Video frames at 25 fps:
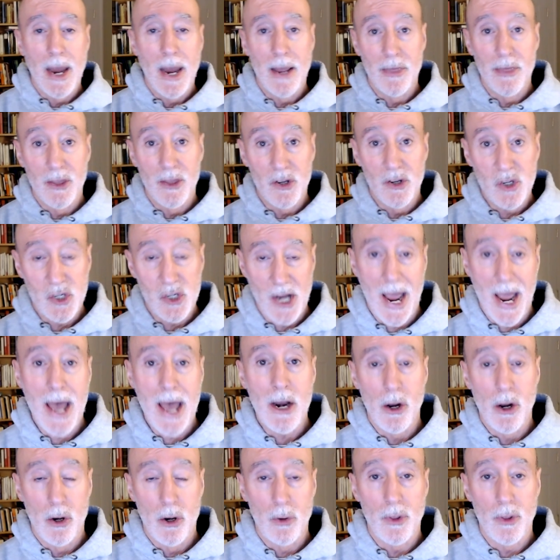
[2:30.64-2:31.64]
and the
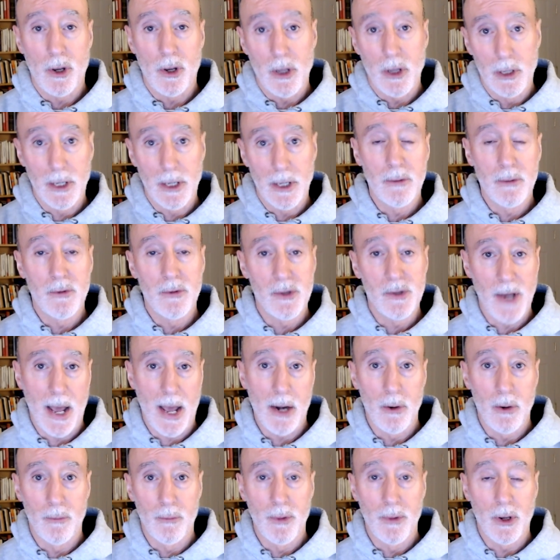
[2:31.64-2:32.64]
shadow, the collective
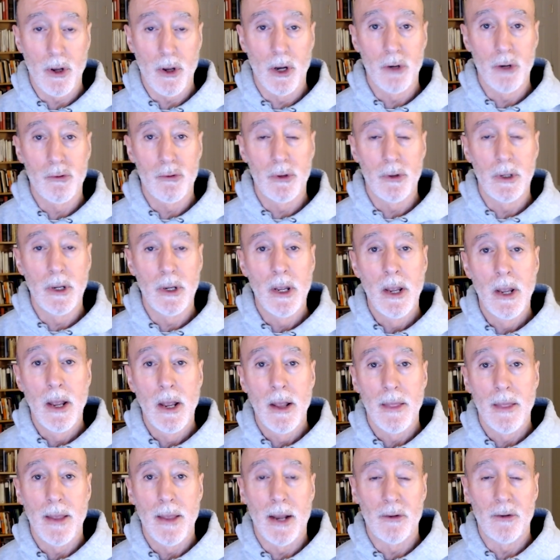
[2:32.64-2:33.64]
shadow of the country
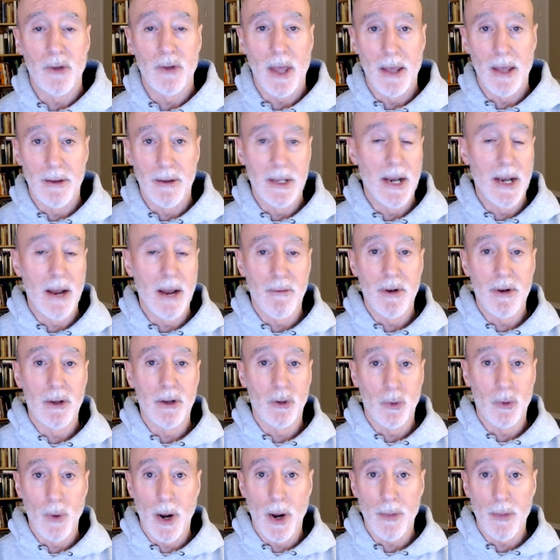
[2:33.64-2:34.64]
that's in
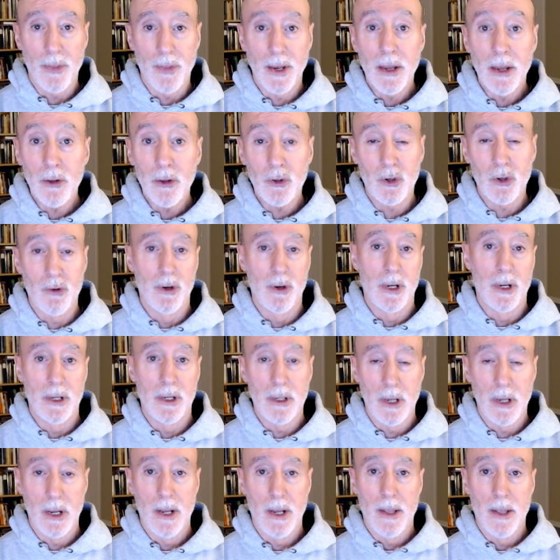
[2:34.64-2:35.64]
evidence throughout the
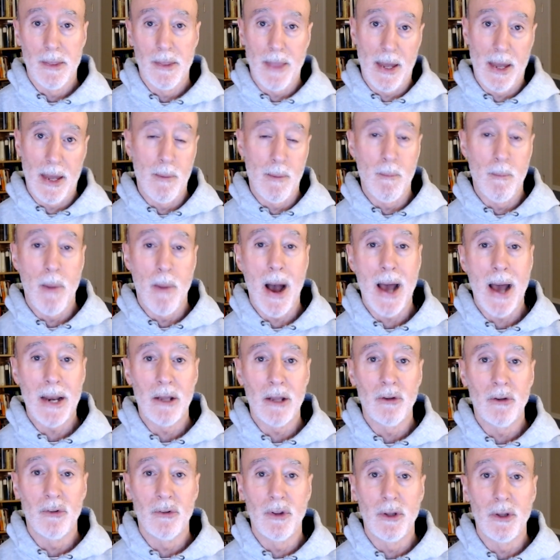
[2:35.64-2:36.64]
history that
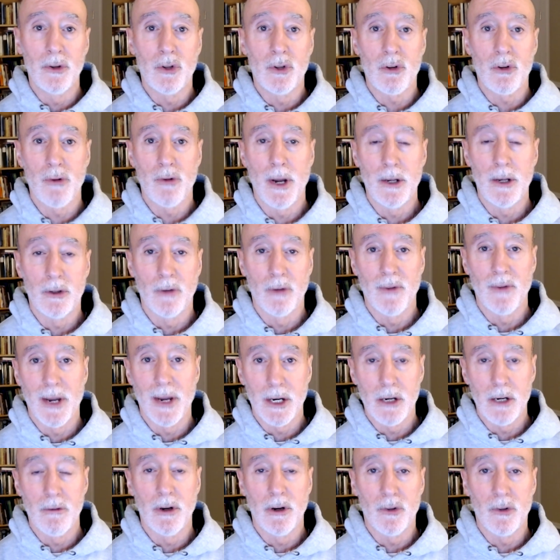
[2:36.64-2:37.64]
embodies these traits of
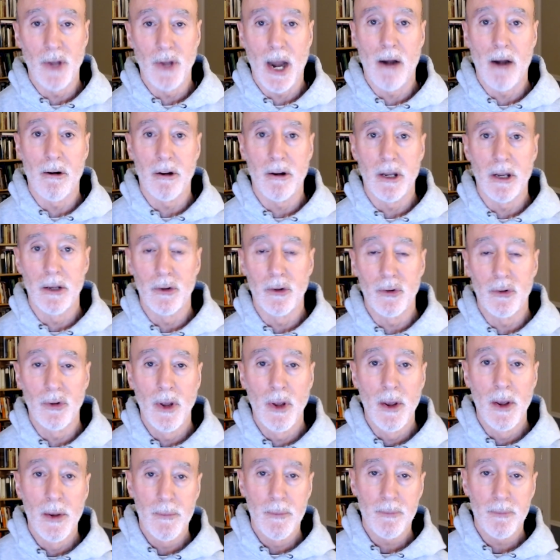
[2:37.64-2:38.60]
ignorance, arrogance,